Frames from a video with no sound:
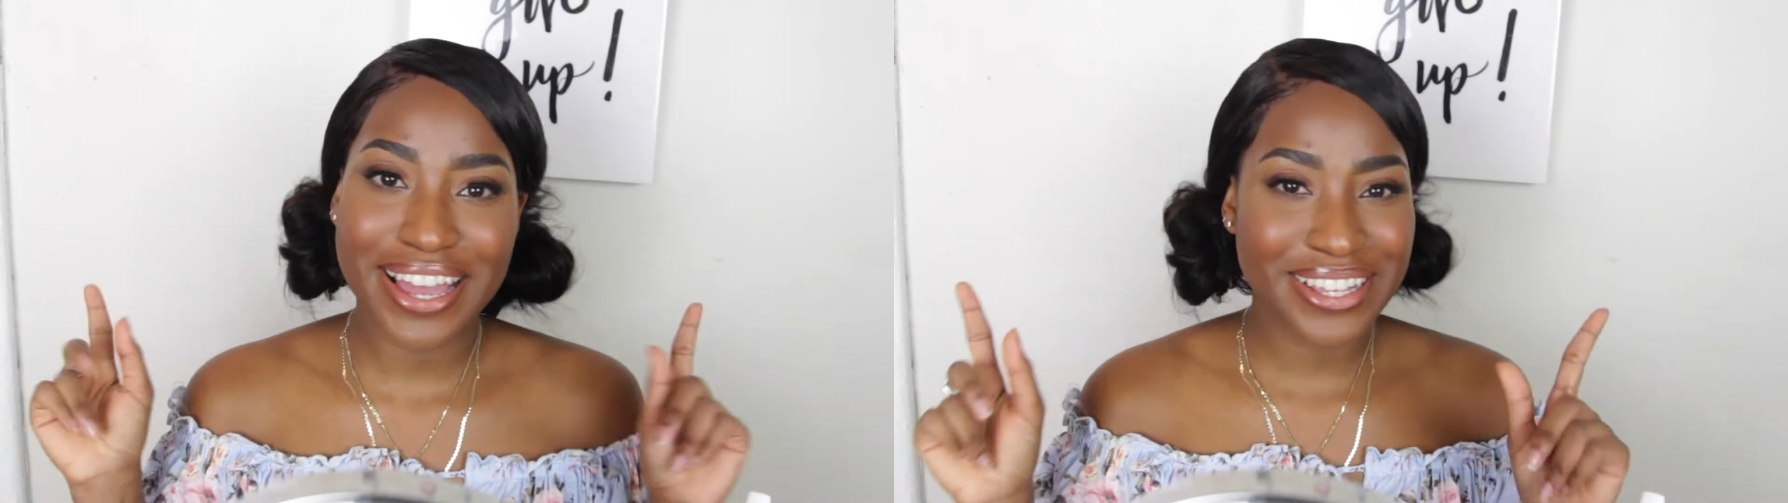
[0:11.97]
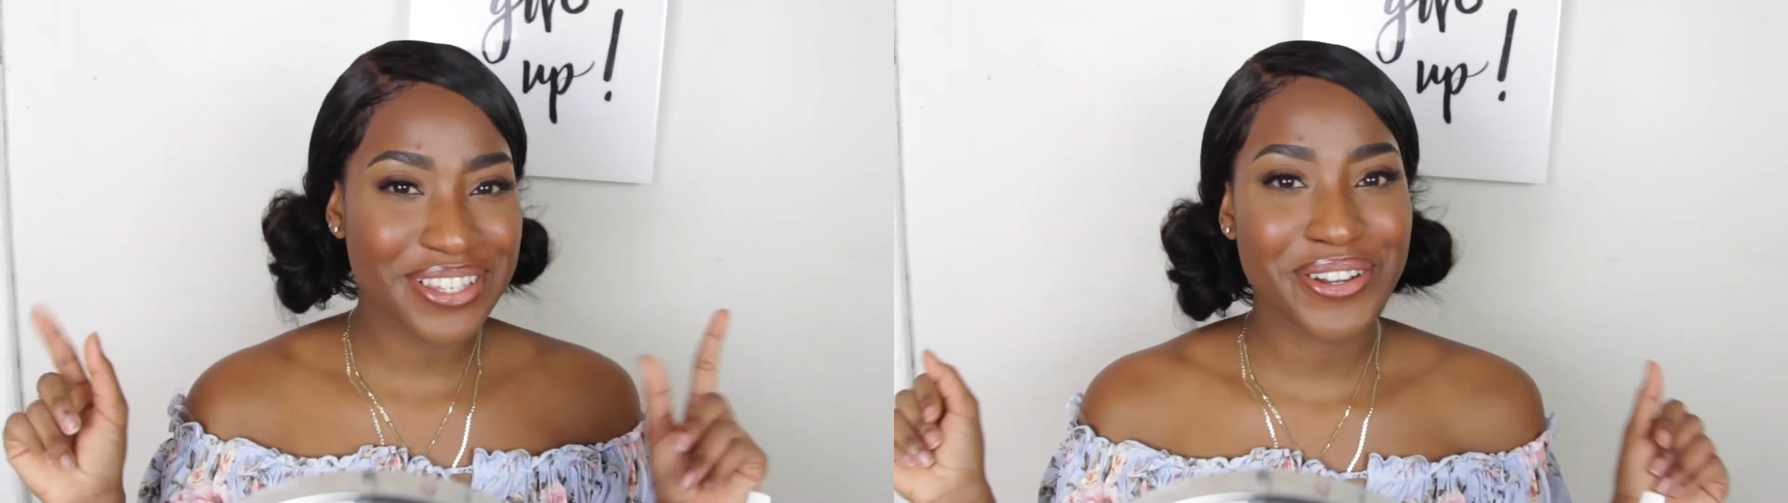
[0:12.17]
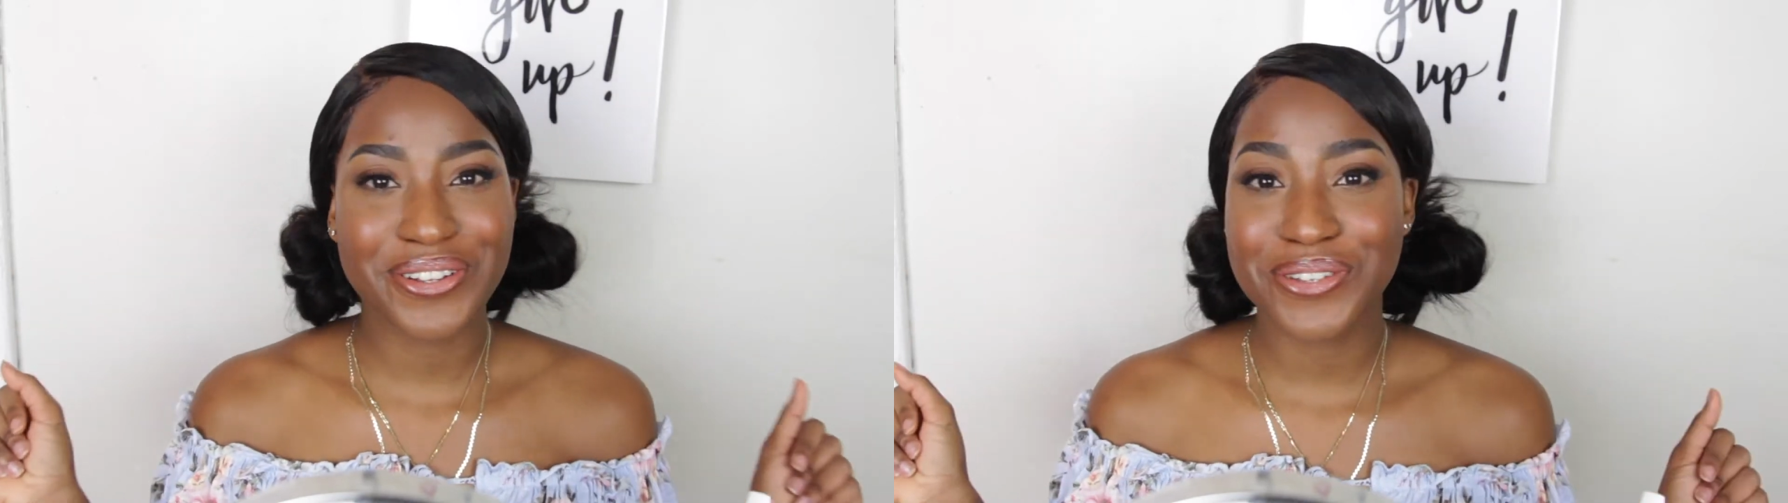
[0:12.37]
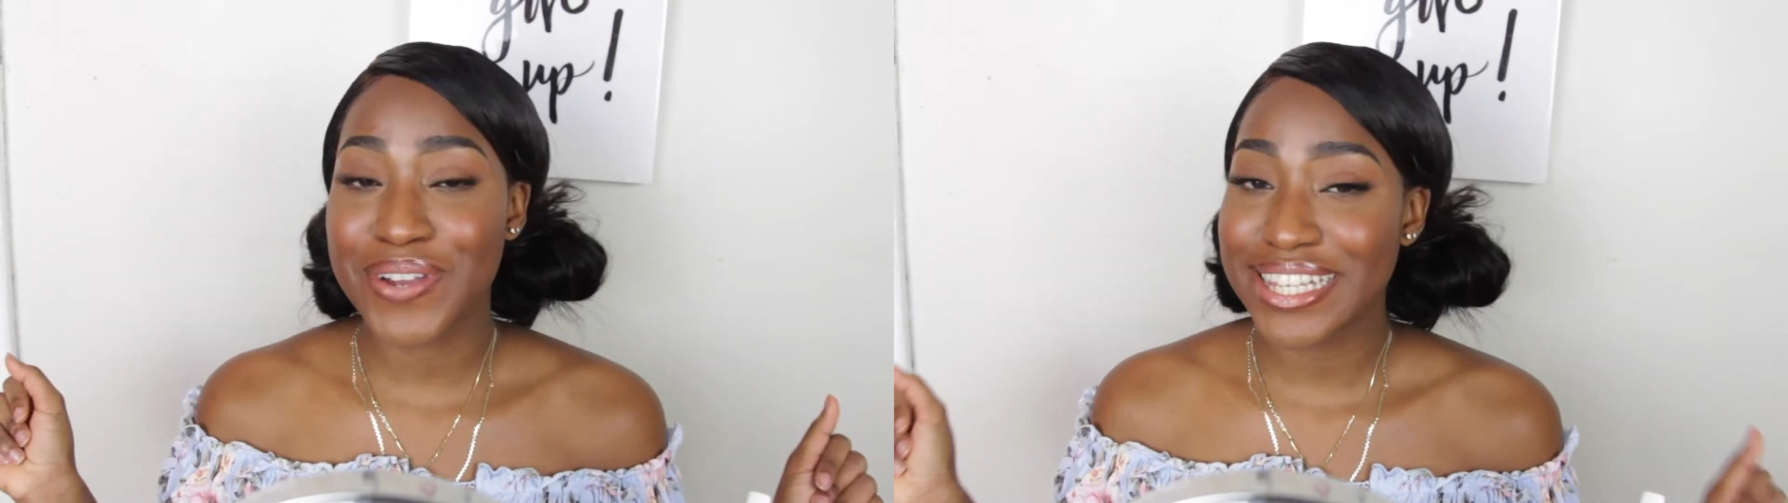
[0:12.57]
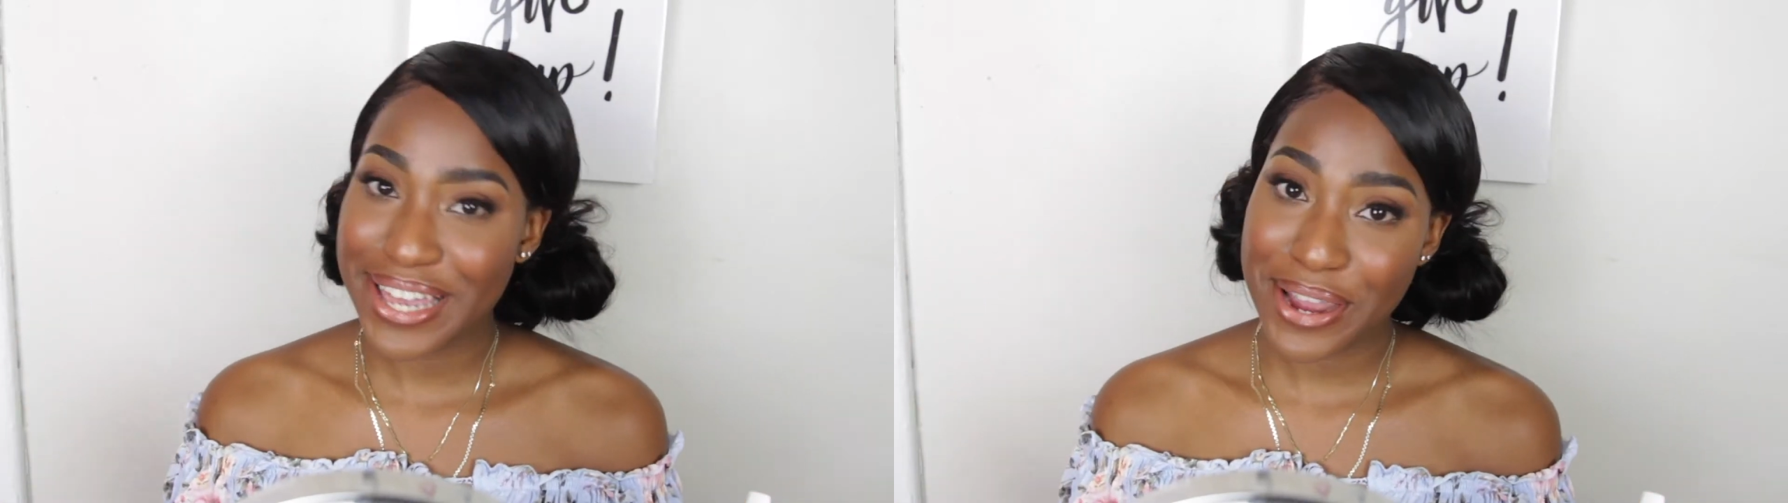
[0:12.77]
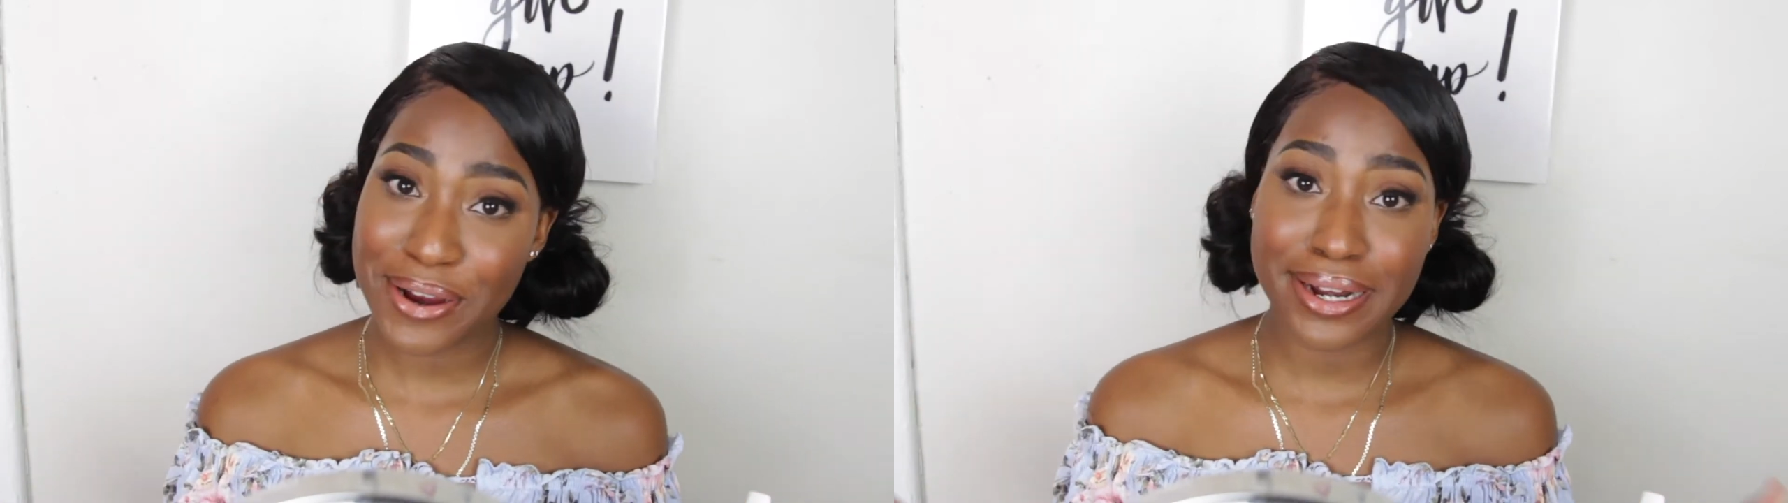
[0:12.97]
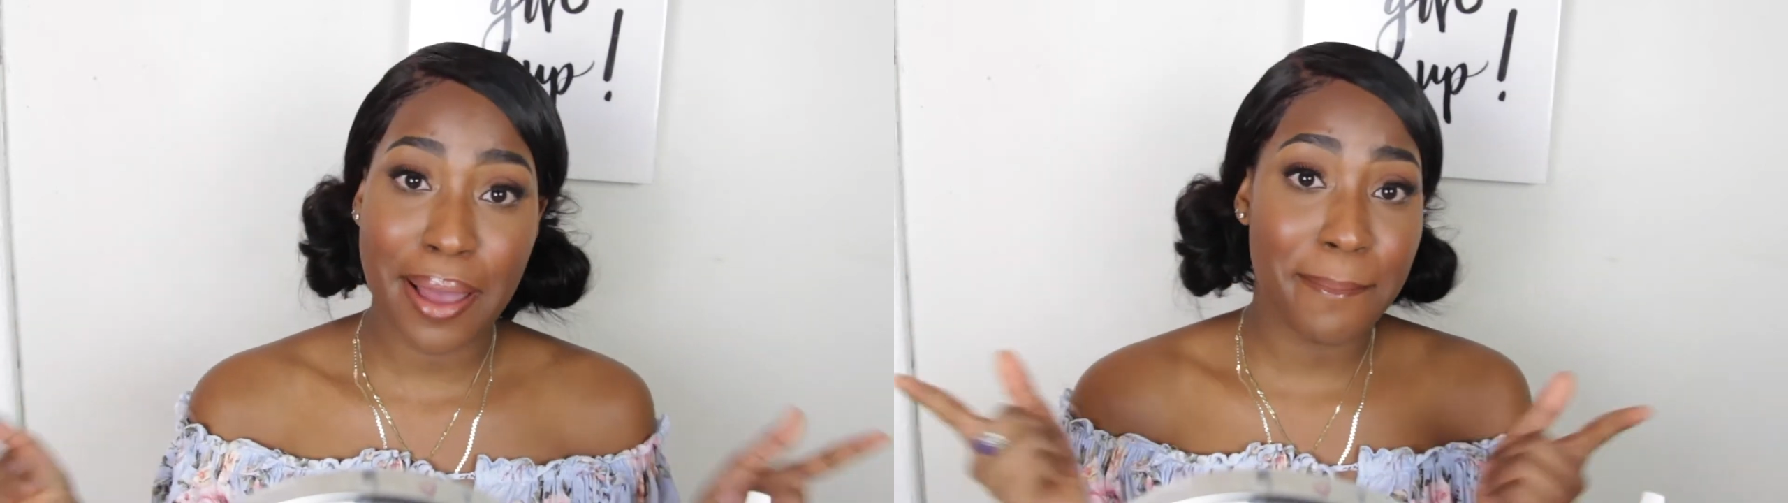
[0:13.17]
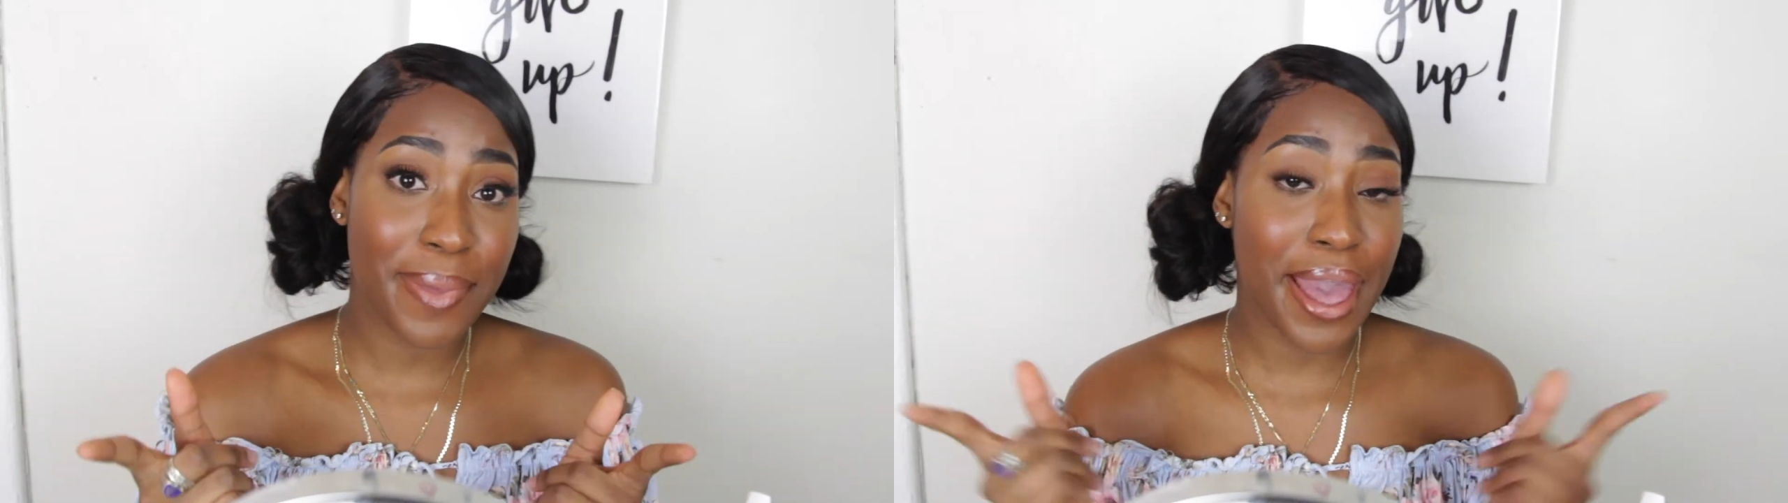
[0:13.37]
It's the girl Tourette's here, and
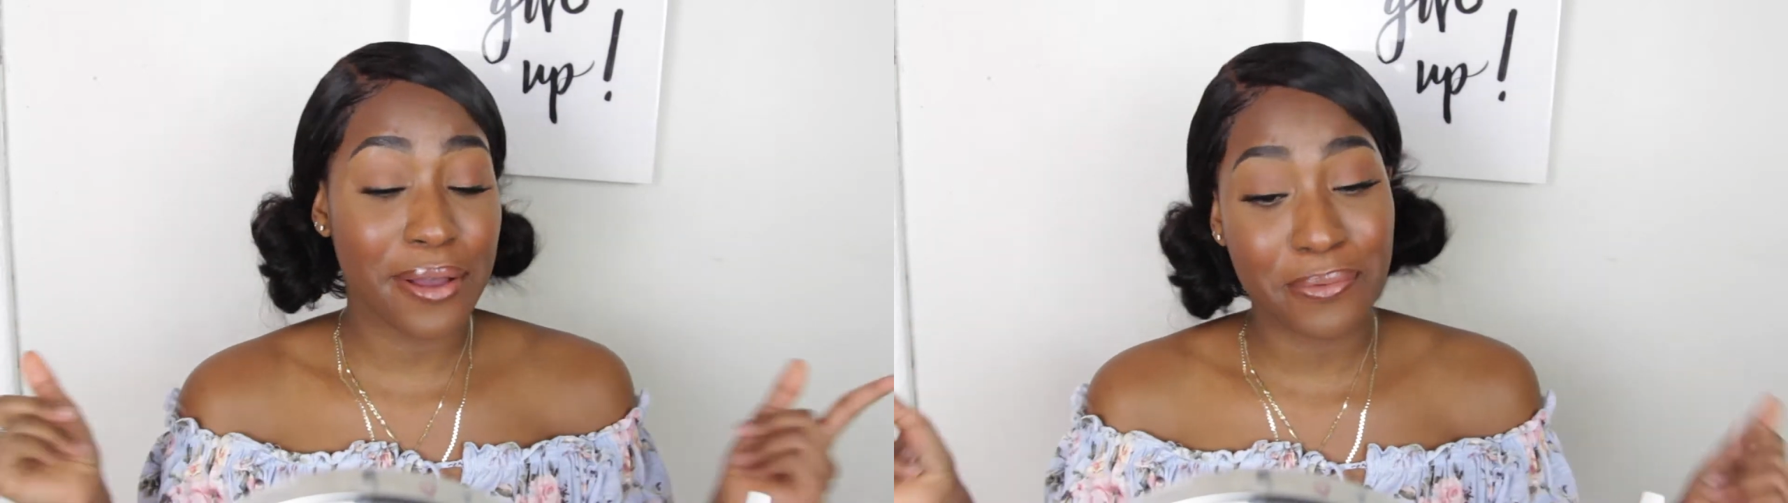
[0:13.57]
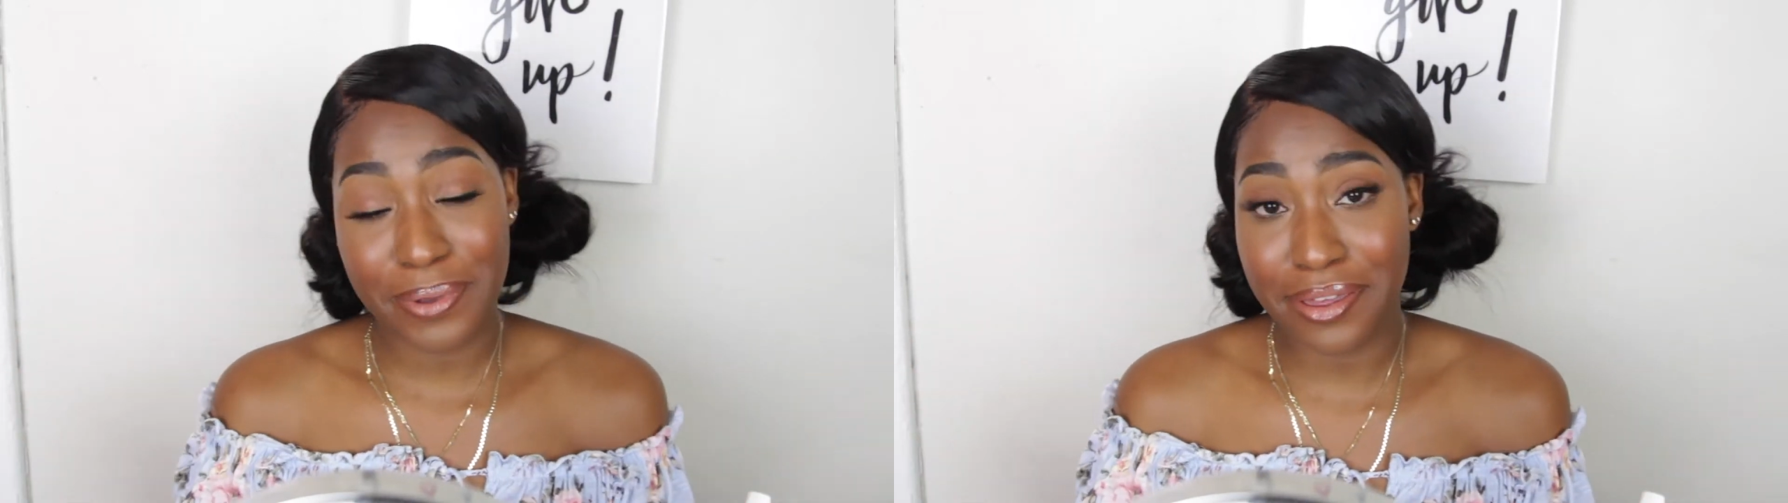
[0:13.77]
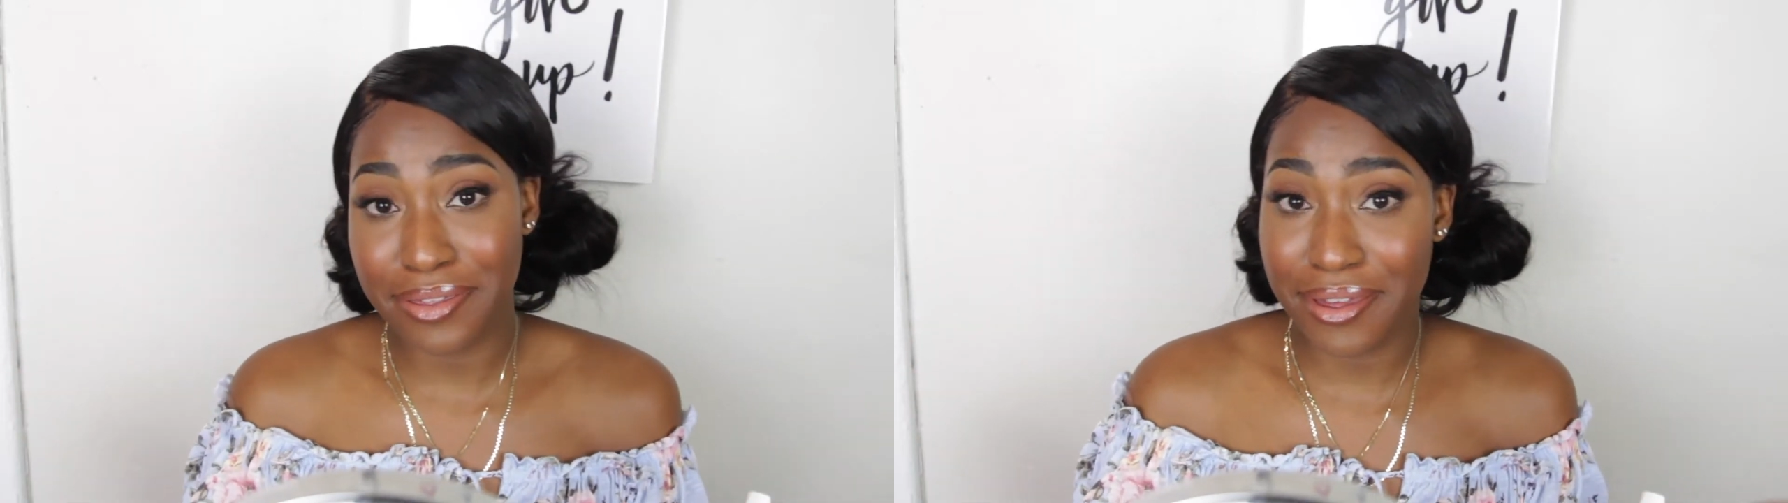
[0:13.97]
I'm back with